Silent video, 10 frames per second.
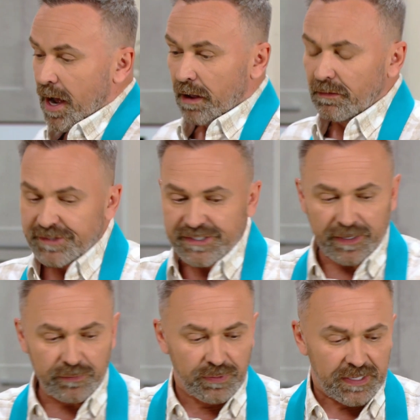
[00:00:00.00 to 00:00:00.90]

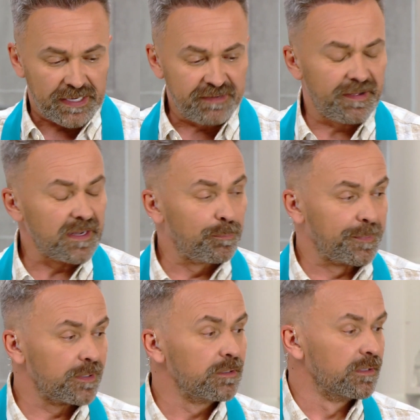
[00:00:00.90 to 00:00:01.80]
Also, Ivan
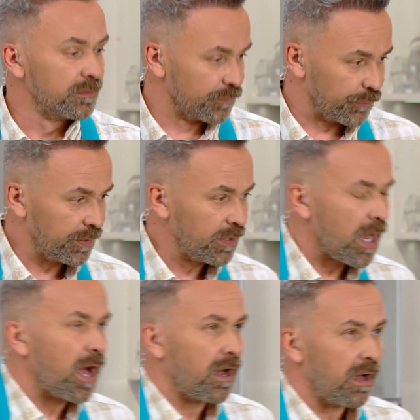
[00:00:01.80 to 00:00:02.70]
Puluj,
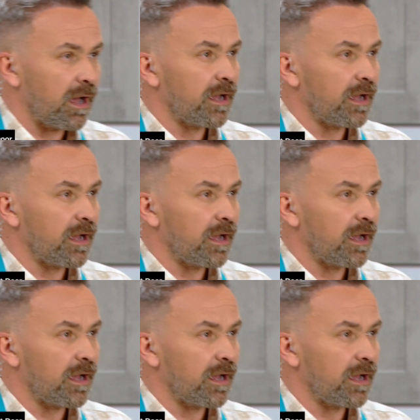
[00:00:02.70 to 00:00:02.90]
uh,